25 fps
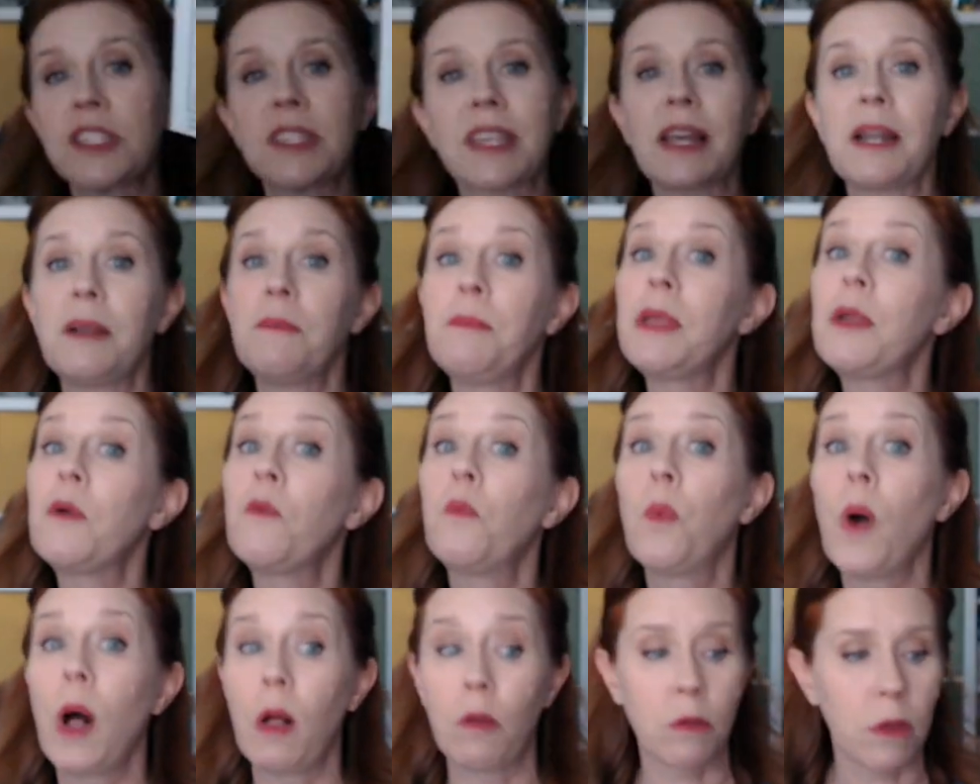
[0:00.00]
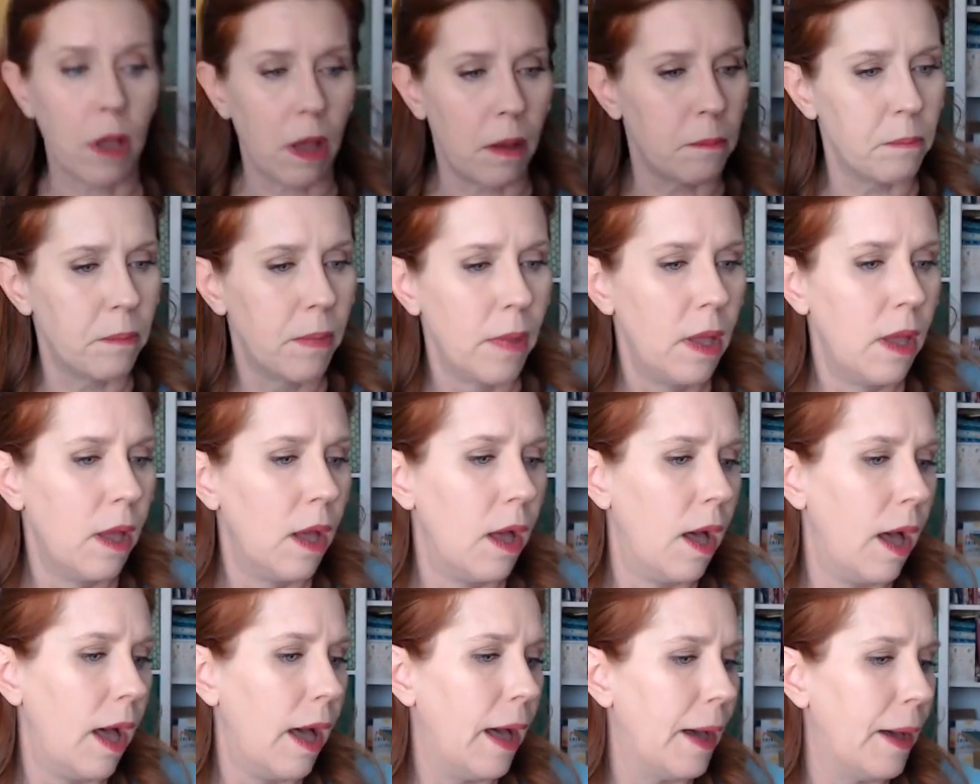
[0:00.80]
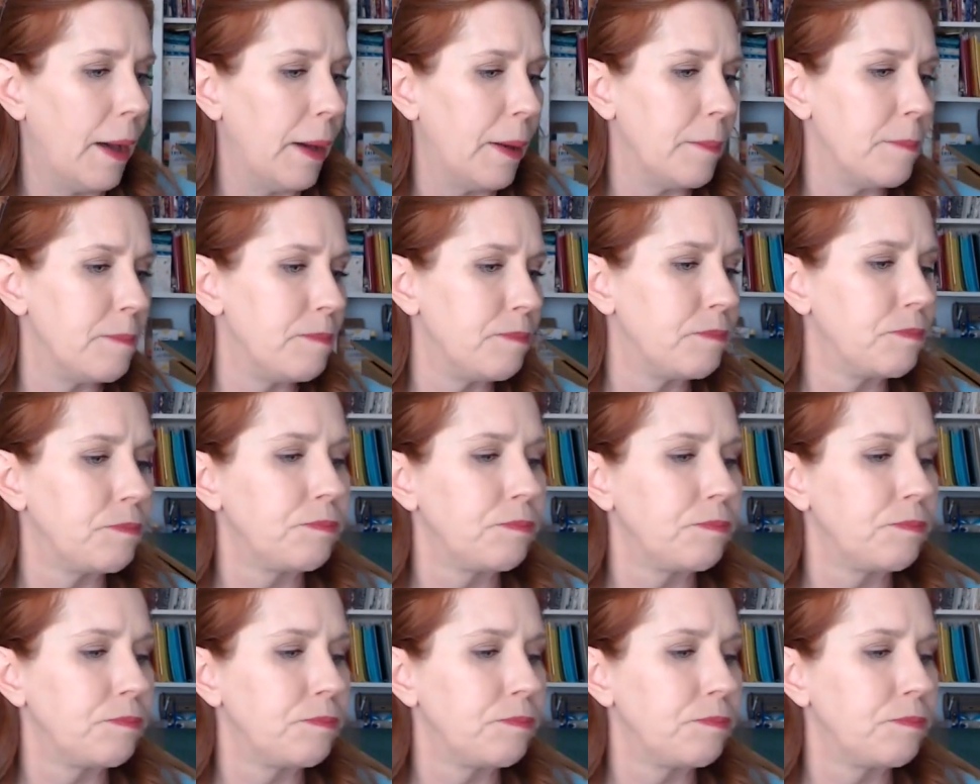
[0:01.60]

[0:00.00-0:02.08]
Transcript: going to be welcome. Um,